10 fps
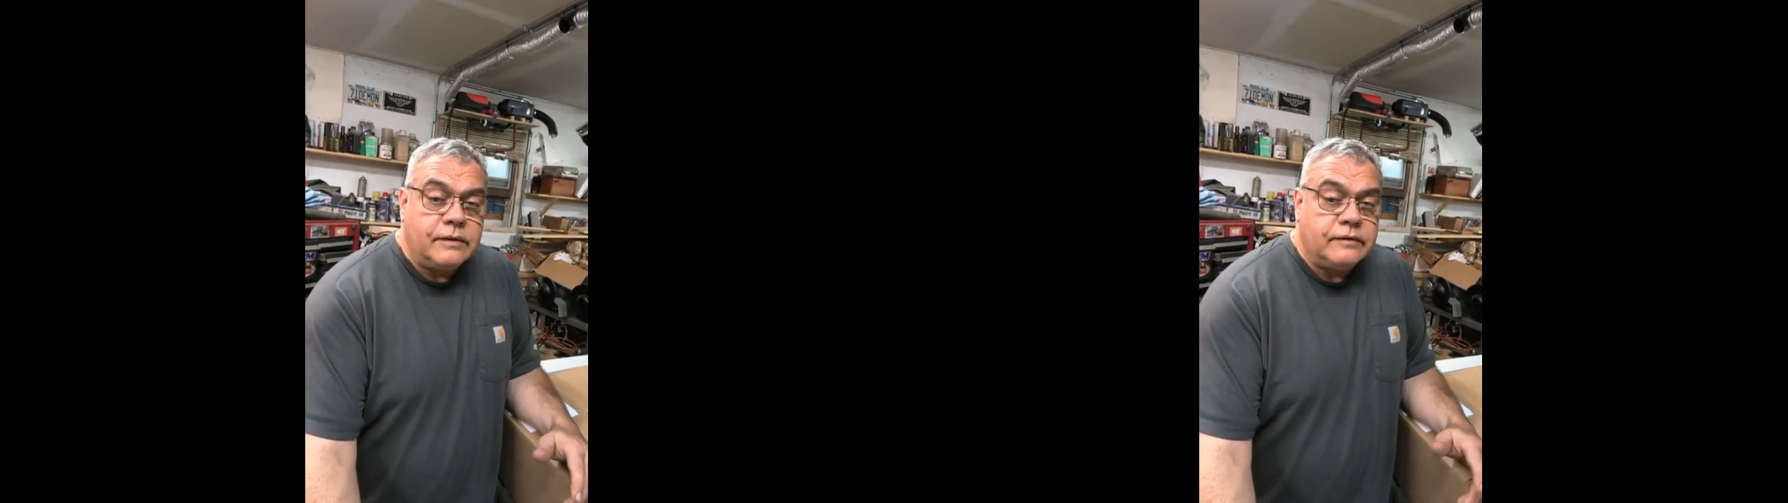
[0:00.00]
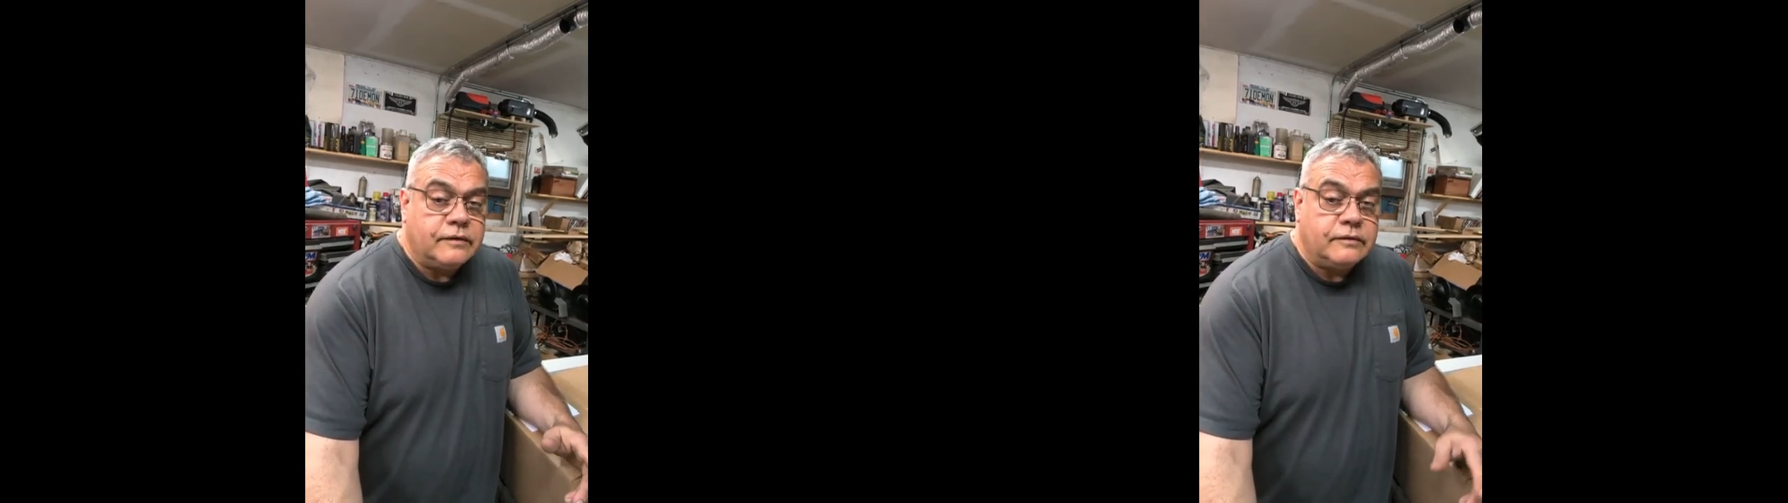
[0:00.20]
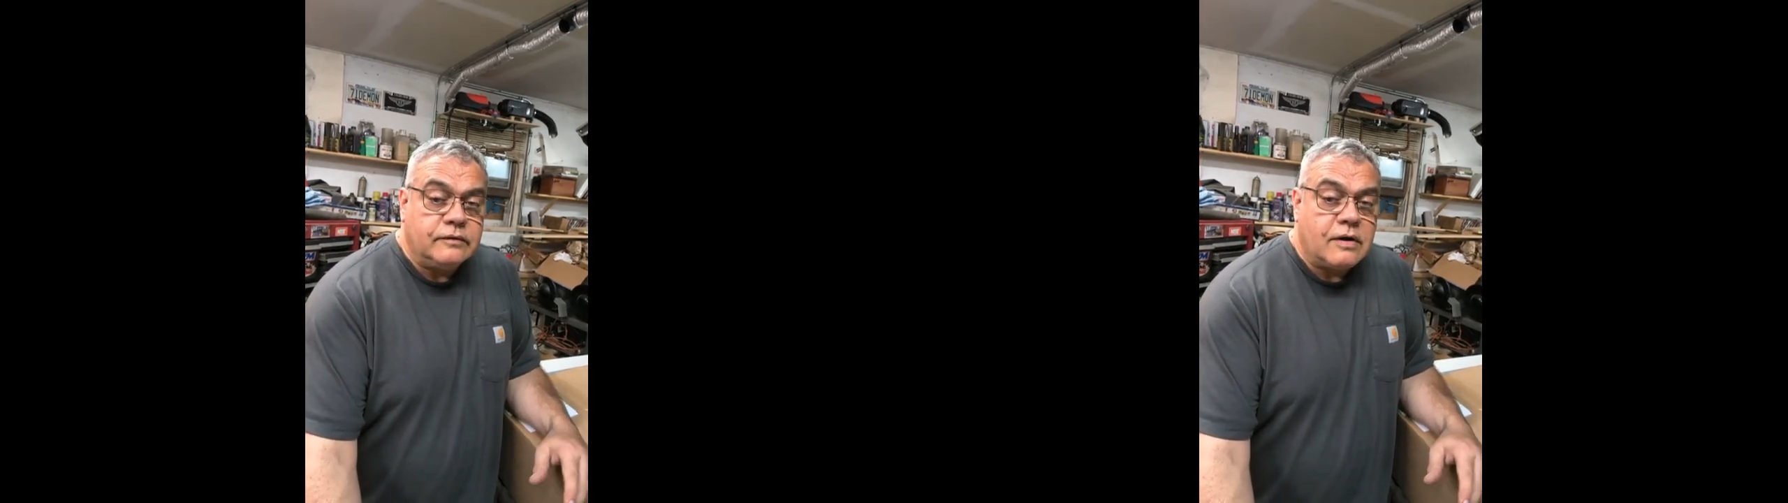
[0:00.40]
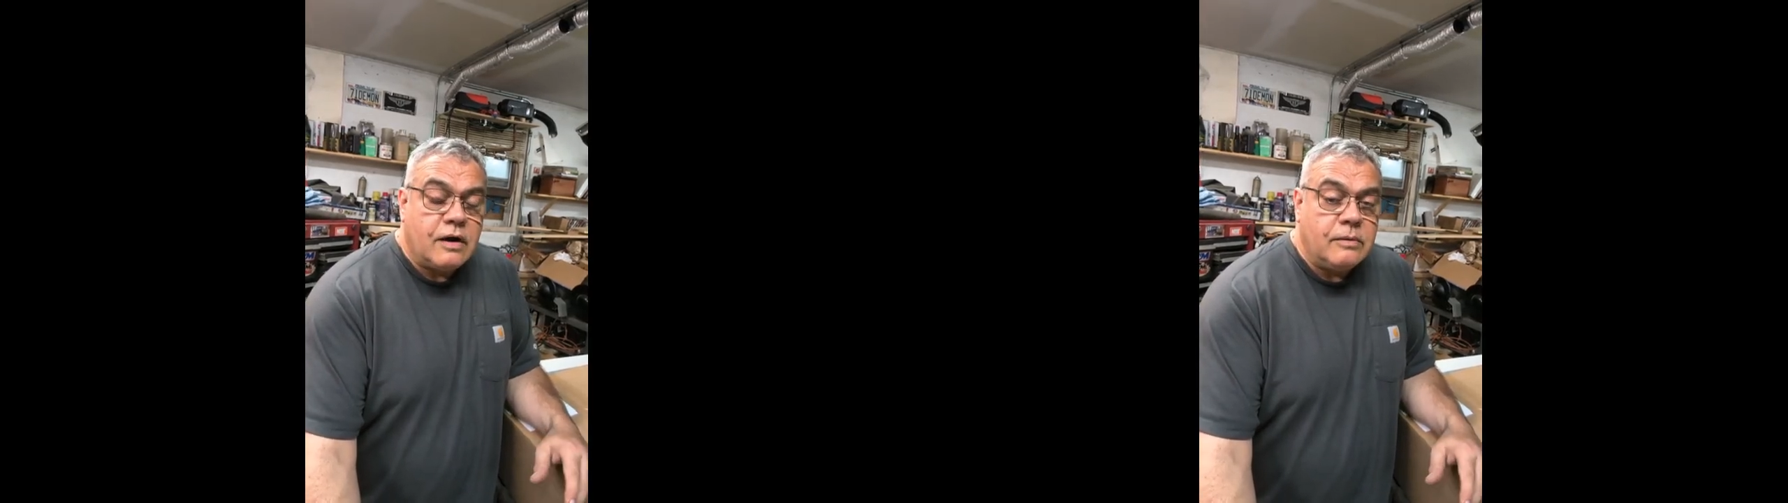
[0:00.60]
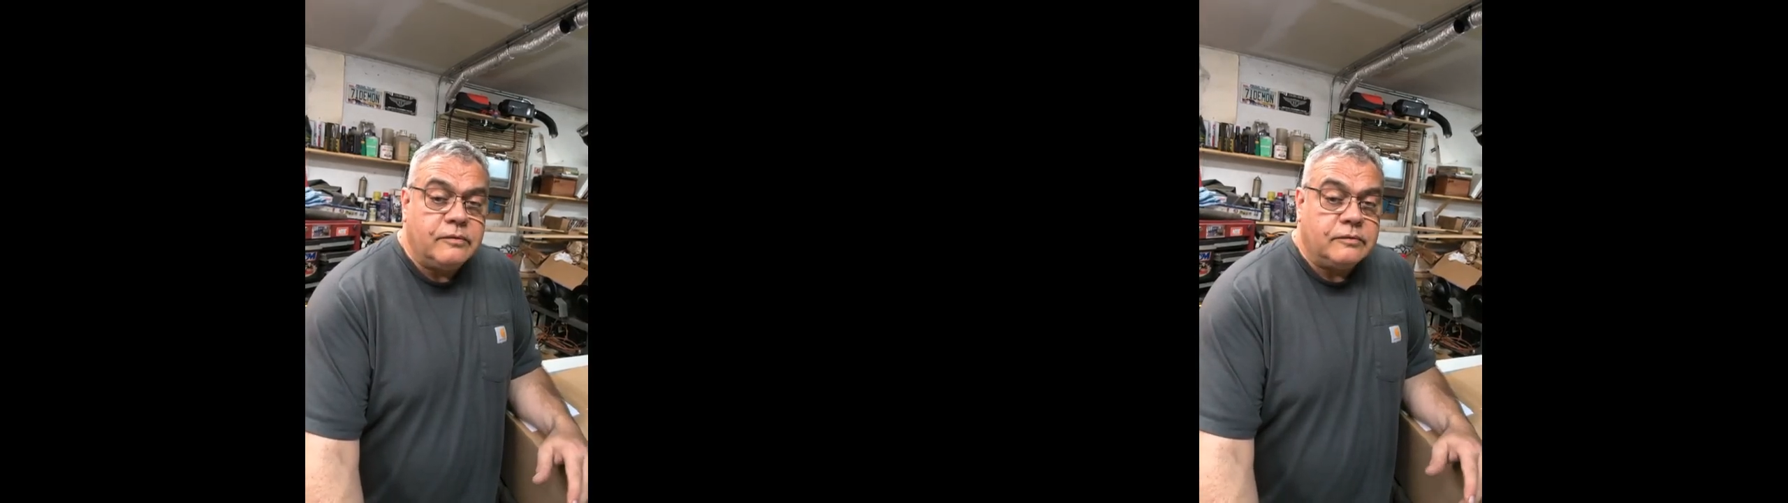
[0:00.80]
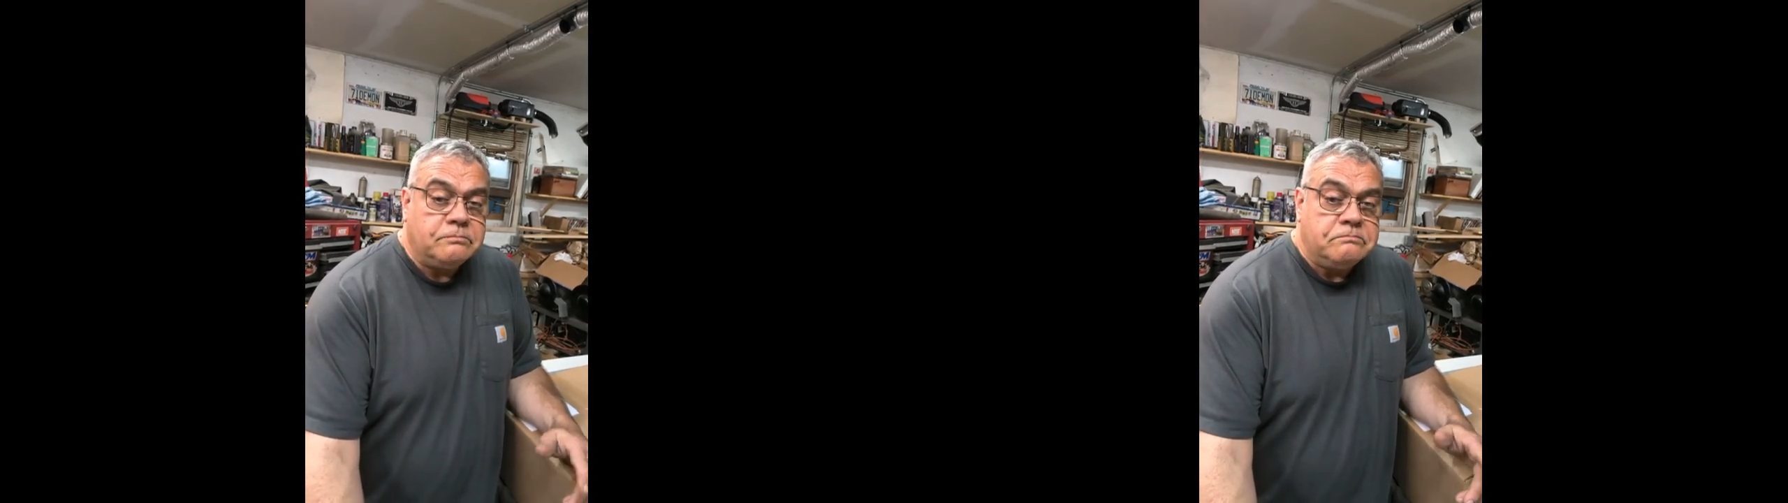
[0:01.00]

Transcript: He says, these carbs,